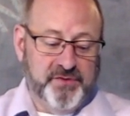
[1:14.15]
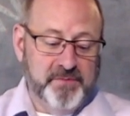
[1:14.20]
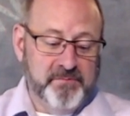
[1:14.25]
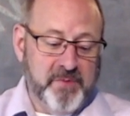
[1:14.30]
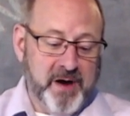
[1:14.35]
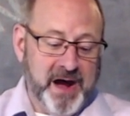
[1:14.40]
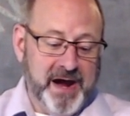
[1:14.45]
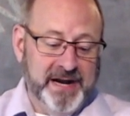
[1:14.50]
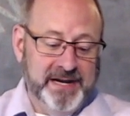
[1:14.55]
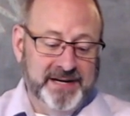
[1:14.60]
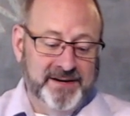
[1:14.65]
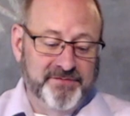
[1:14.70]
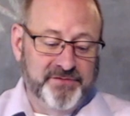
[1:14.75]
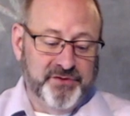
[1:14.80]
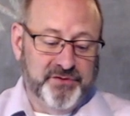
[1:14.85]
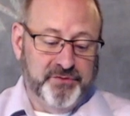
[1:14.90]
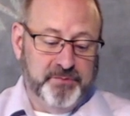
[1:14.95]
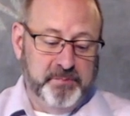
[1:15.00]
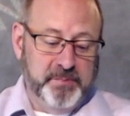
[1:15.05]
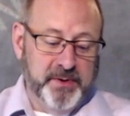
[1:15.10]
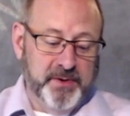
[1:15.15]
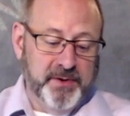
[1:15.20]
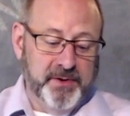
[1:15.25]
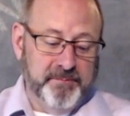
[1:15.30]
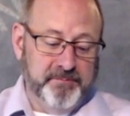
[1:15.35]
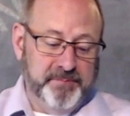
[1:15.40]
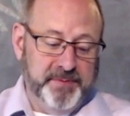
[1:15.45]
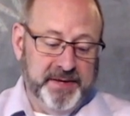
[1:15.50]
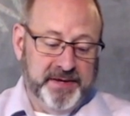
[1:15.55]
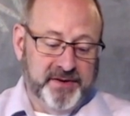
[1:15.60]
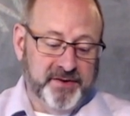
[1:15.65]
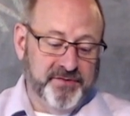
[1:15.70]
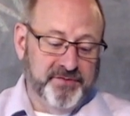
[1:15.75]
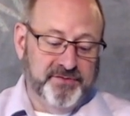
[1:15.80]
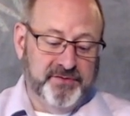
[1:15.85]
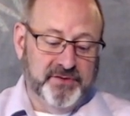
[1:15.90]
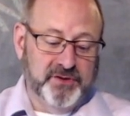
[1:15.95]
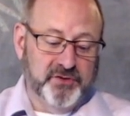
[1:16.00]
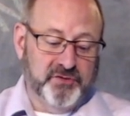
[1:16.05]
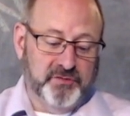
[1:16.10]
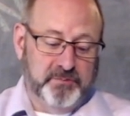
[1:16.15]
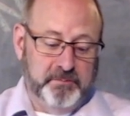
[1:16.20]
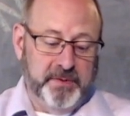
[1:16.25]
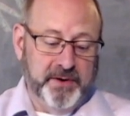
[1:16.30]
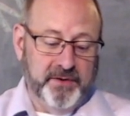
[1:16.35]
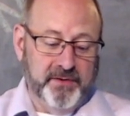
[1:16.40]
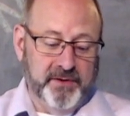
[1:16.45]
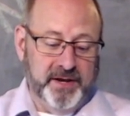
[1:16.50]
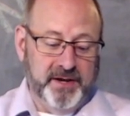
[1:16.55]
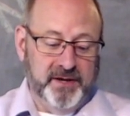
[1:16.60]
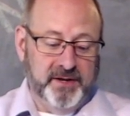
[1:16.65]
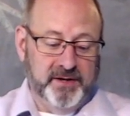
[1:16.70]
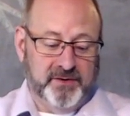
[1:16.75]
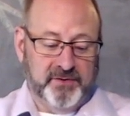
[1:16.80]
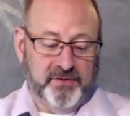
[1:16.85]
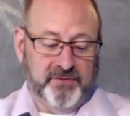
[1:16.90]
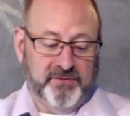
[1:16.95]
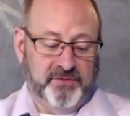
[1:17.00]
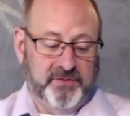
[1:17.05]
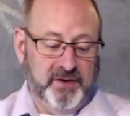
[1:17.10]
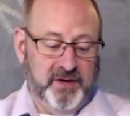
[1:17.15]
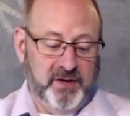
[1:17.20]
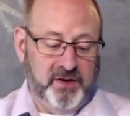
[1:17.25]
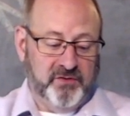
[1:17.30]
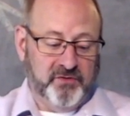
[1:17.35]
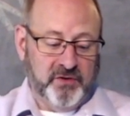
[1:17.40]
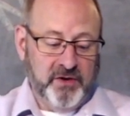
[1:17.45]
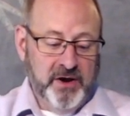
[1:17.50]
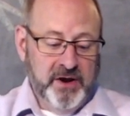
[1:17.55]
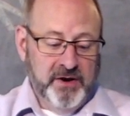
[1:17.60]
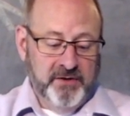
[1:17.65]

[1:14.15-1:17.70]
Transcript: the mind of the Spirit because the Spirit intercedes